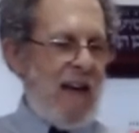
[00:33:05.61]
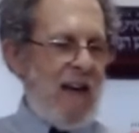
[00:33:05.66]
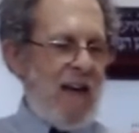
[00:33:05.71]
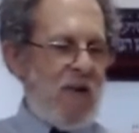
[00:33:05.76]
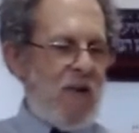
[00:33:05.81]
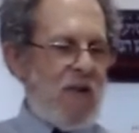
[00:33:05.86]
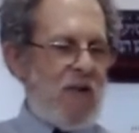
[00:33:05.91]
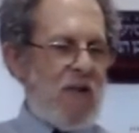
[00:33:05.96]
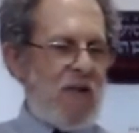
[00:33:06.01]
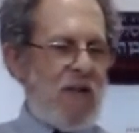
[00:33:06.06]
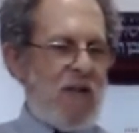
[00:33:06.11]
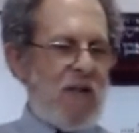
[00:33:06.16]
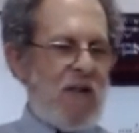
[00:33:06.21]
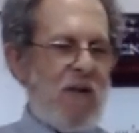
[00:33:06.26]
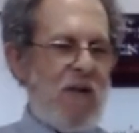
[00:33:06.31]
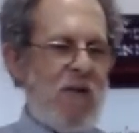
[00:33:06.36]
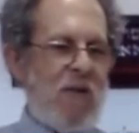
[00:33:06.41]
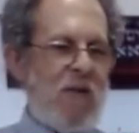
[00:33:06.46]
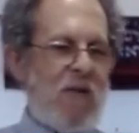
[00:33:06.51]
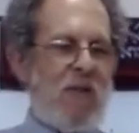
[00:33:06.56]
to,
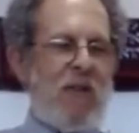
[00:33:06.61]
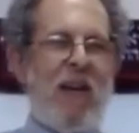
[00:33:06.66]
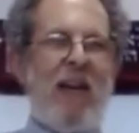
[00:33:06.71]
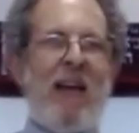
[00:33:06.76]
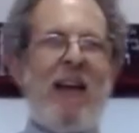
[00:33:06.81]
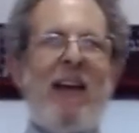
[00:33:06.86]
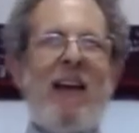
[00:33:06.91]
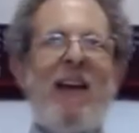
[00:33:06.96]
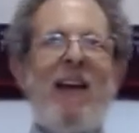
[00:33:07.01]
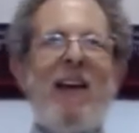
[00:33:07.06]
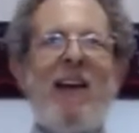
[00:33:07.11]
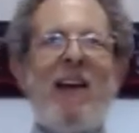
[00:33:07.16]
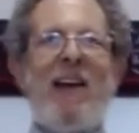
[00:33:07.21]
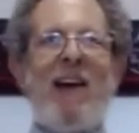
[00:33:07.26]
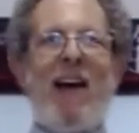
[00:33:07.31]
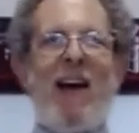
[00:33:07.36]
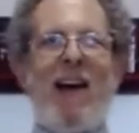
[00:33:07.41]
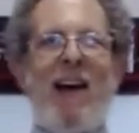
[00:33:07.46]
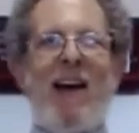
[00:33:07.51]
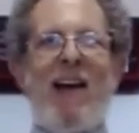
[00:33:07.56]
to sing
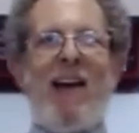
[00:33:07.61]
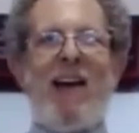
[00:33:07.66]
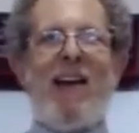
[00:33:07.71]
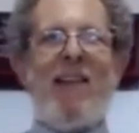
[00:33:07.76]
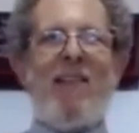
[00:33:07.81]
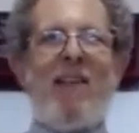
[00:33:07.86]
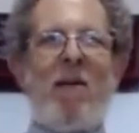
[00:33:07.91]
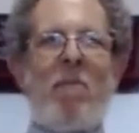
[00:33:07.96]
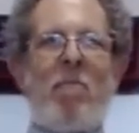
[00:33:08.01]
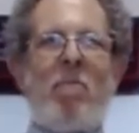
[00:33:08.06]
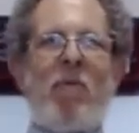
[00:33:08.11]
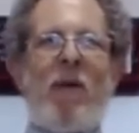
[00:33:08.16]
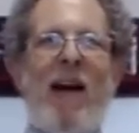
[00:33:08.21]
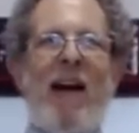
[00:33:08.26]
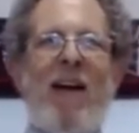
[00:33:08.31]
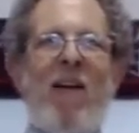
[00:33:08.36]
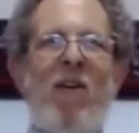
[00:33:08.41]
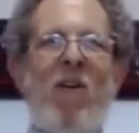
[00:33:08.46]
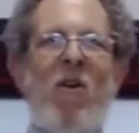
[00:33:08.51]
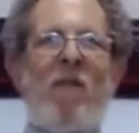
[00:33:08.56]
Uh, the
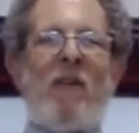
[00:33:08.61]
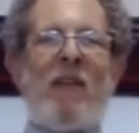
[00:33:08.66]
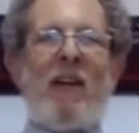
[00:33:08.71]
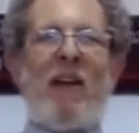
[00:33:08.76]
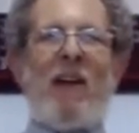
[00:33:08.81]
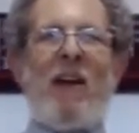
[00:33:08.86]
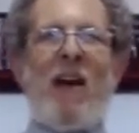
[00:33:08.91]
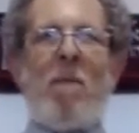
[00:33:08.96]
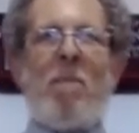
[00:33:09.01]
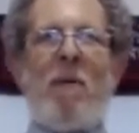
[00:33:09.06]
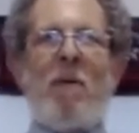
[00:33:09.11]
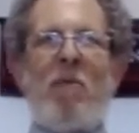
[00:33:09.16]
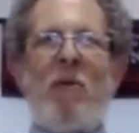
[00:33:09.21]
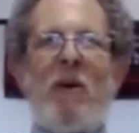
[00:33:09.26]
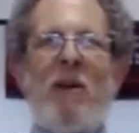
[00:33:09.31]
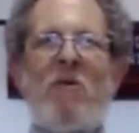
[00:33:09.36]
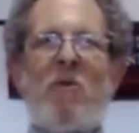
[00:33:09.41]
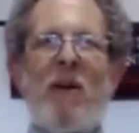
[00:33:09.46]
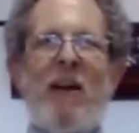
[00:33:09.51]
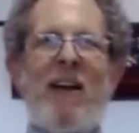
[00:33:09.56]
prayer over the cup, and
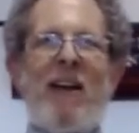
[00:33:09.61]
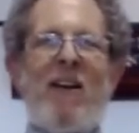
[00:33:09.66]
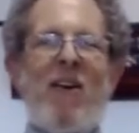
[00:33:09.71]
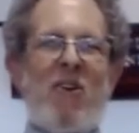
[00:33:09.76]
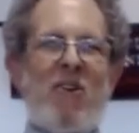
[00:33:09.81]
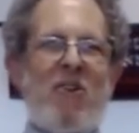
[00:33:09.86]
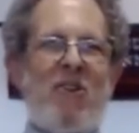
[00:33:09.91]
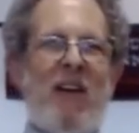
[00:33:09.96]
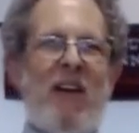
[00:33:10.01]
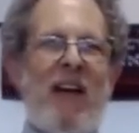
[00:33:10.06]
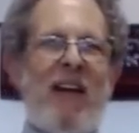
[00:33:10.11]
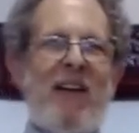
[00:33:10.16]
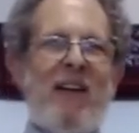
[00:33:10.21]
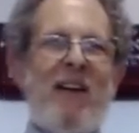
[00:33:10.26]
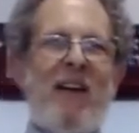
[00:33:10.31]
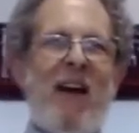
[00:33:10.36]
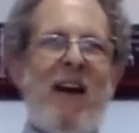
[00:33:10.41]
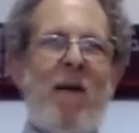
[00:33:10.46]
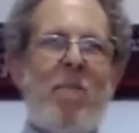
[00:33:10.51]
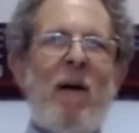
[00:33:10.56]
we drink our
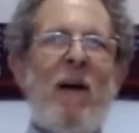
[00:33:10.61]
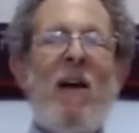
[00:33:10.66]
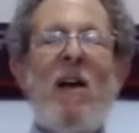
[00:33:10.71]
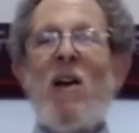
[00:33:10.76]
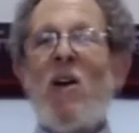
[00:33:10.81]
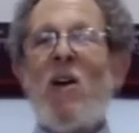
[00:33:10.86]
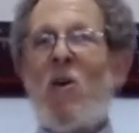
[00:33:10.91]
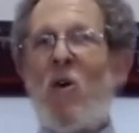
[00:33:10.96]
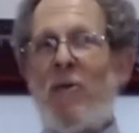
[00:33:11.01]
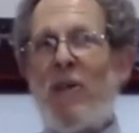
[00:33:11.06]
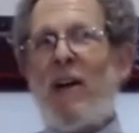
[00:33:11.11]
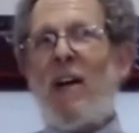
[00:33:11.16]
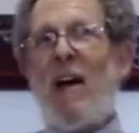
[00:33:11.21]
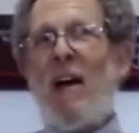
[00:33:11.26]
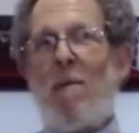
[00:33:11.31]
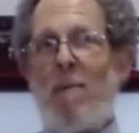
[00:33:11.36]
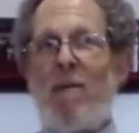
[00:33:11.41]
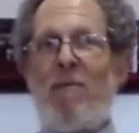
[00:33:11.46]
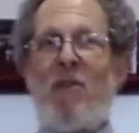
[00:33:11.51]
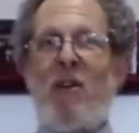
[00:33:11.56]
second cup, called the
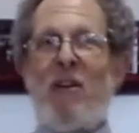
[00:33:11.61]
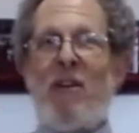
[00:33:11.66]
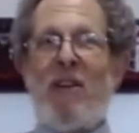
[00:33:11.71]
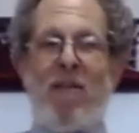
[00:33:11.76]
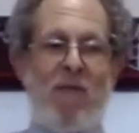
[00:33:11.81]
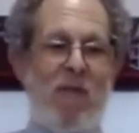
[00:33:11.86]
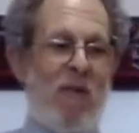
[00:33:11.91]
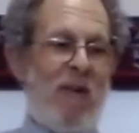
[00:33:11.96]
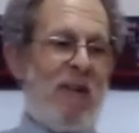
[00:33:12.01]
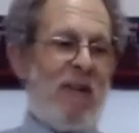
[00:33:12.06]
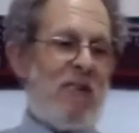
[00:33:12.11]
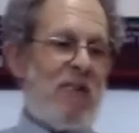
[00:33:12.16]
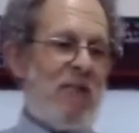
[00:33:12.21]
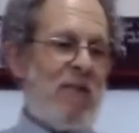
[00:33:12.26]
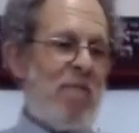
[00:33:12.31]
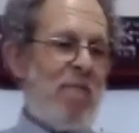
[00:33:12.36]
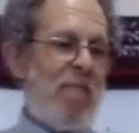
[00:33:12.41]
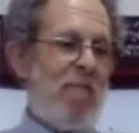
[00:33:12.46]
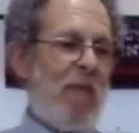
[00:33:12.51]
cup of deliverance.